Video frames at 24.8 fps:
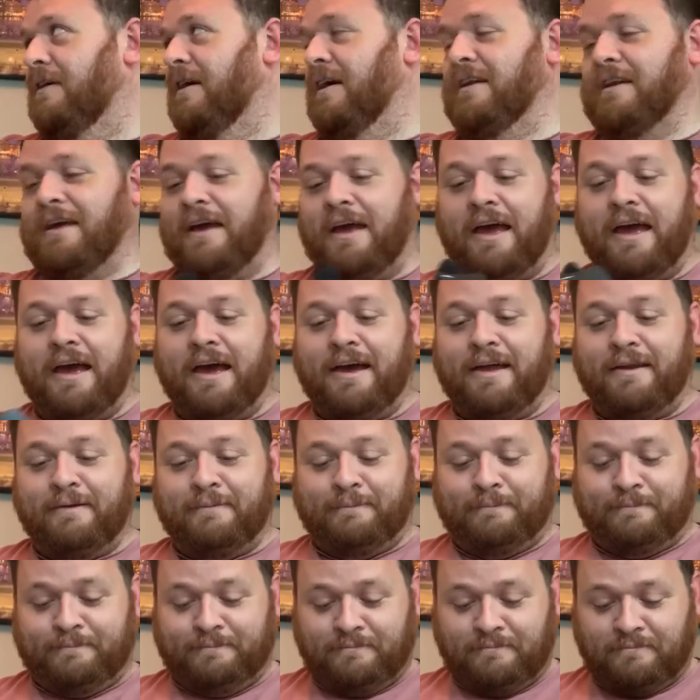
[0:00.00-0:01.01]
Got a
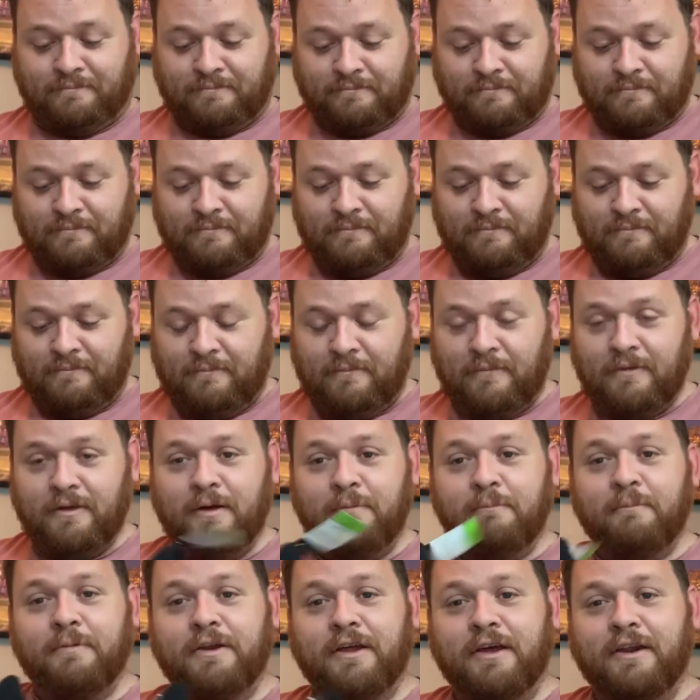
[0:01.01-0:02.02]
hat,
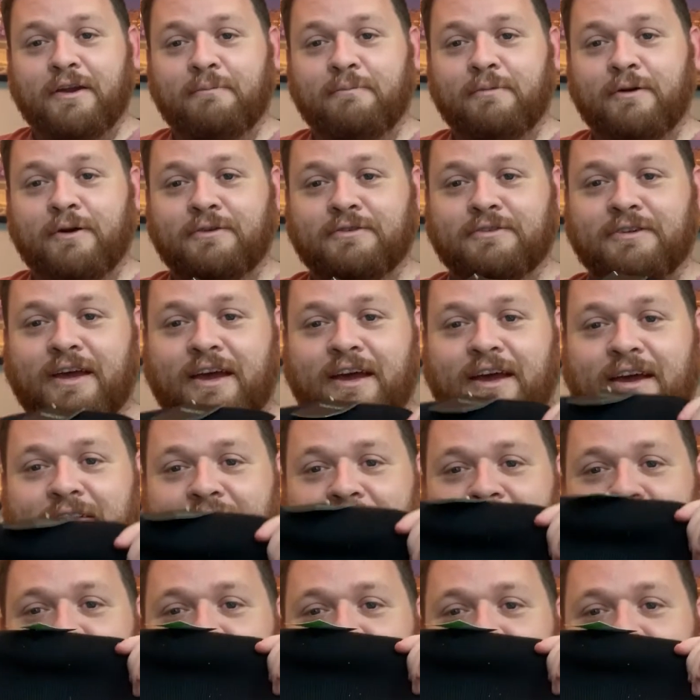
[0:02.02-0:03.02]
Banana Bros
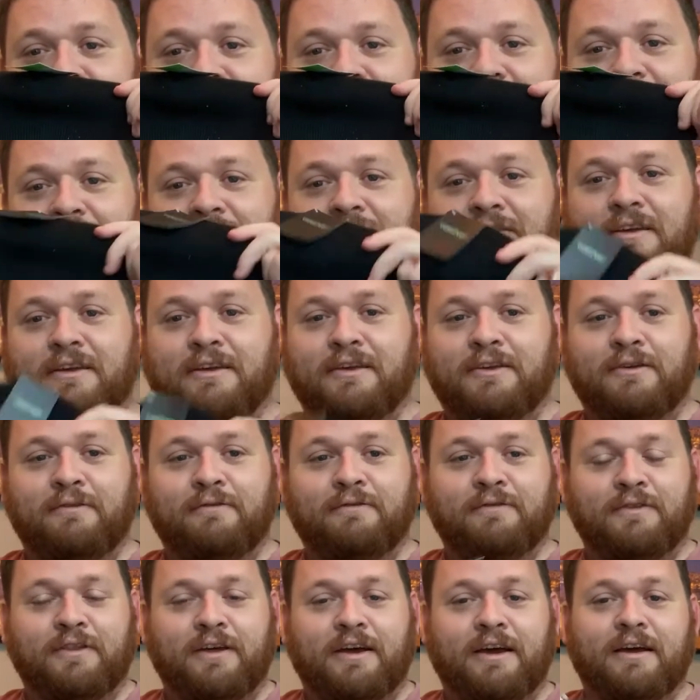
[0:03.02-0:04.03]
hat, very nice. Thank
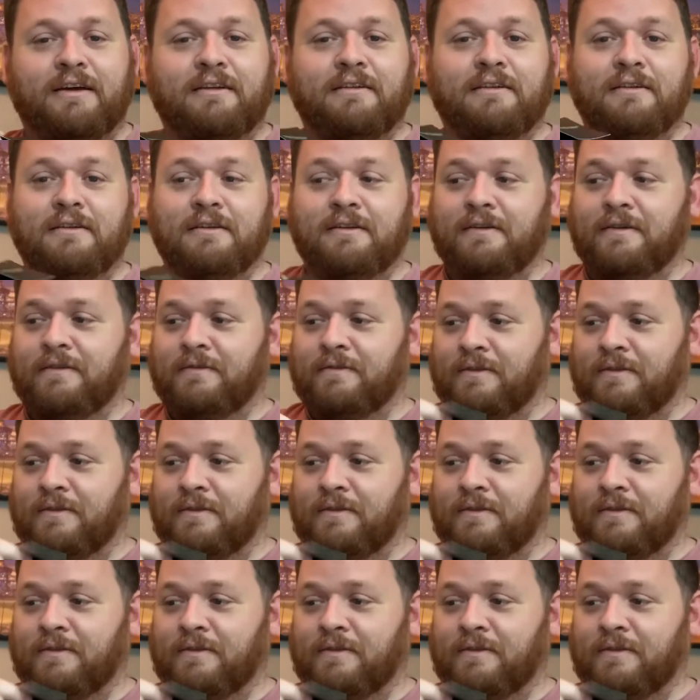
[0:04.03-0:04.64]
you for that.